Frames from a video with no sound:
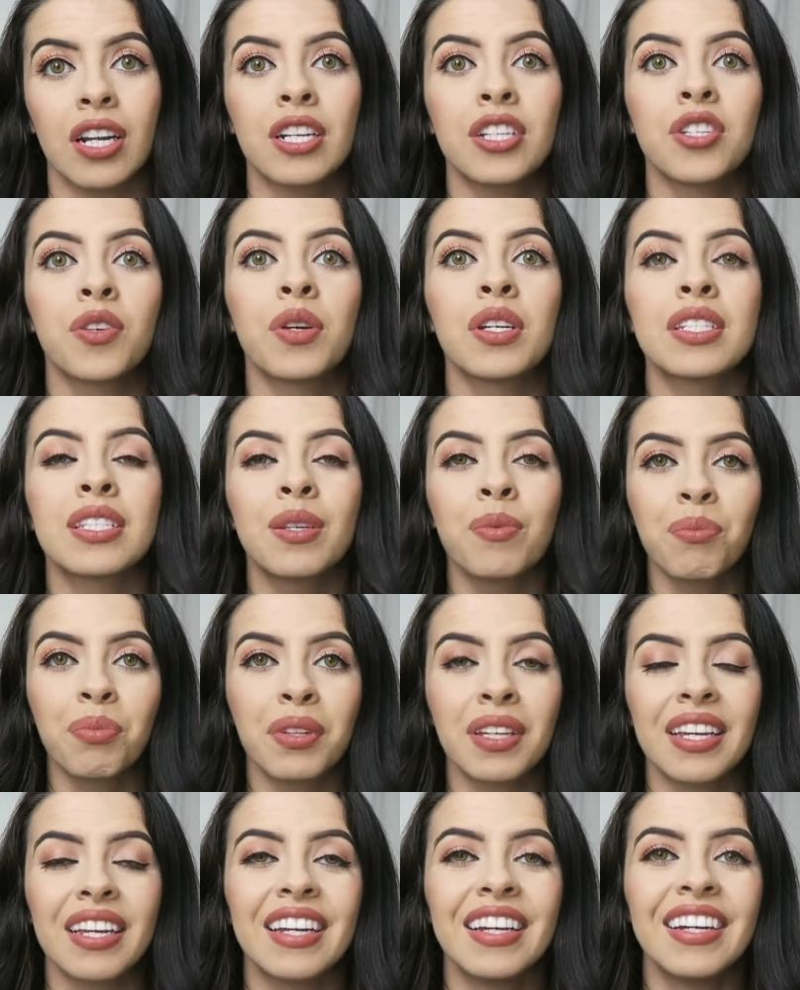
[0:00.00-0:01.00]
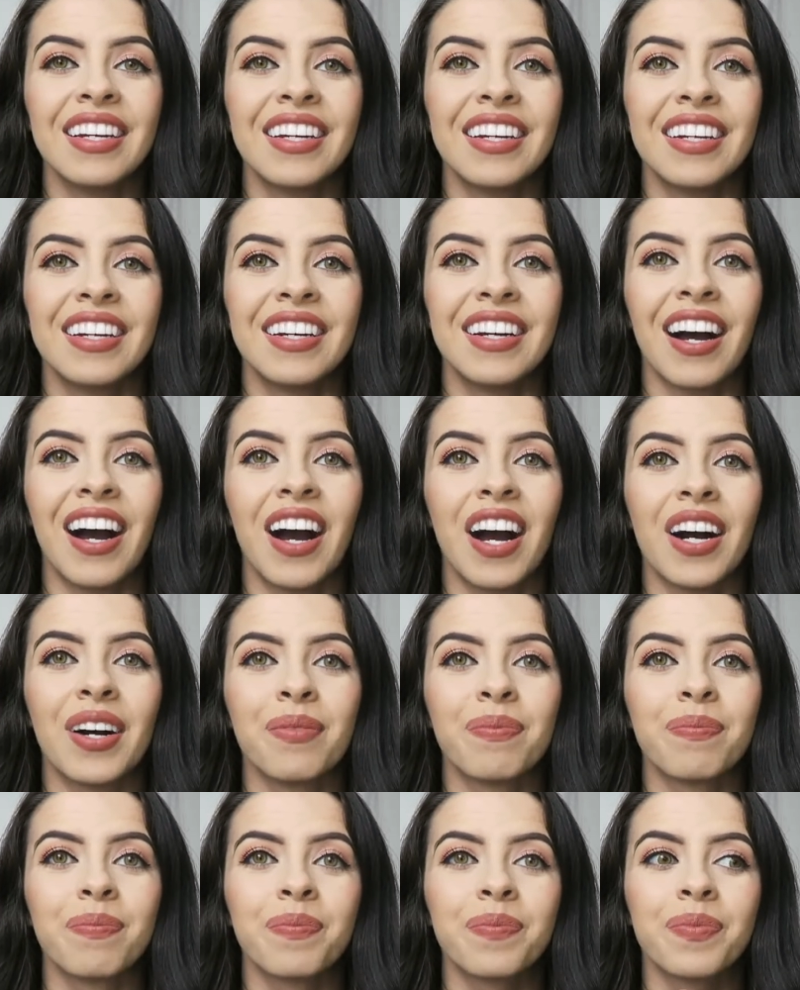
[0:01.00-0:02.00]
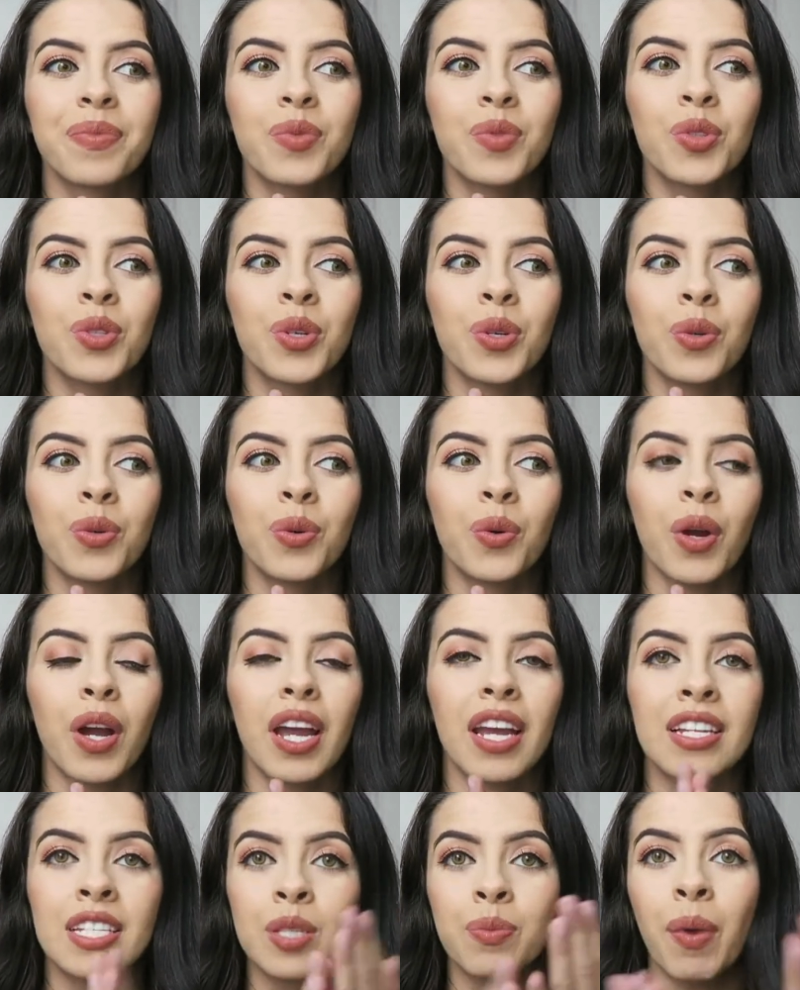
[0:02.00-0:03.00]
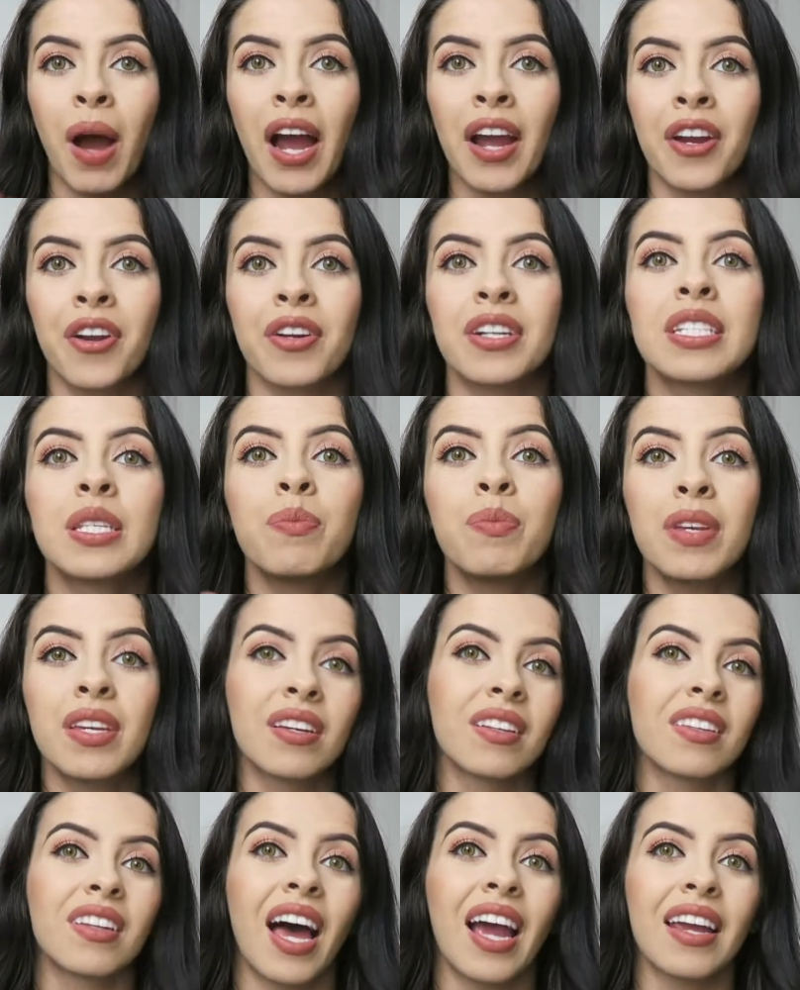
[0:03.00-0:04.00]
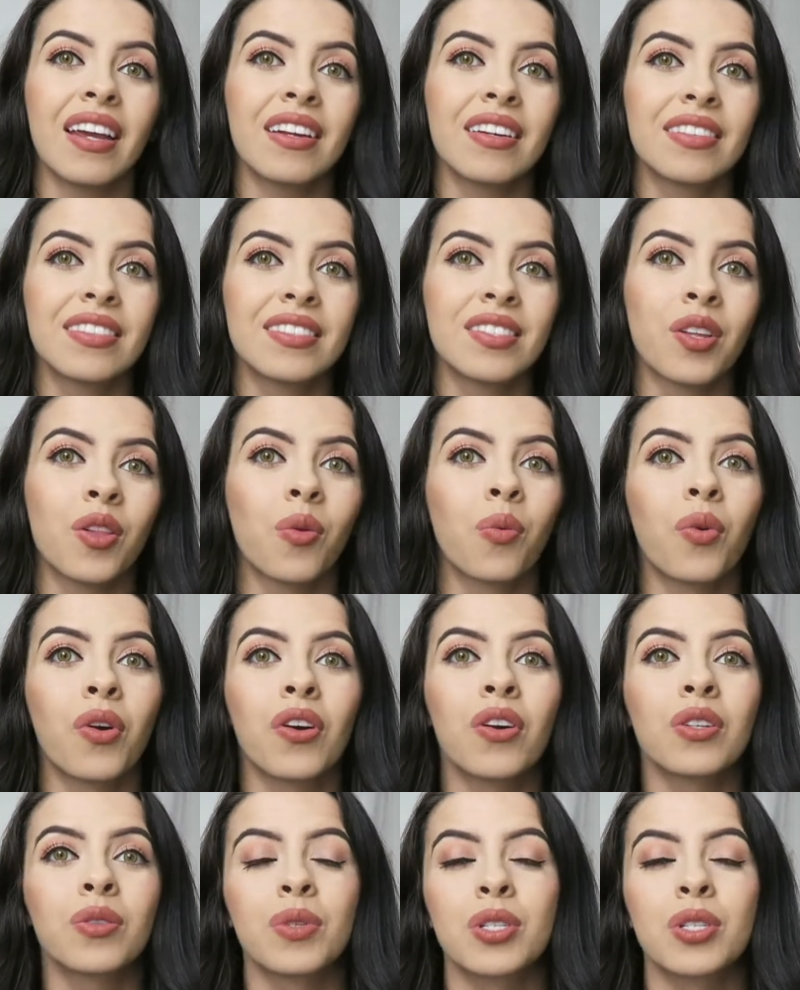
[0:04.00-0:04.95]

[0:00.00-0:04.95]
I do it simply to inspire and to be a light to the world,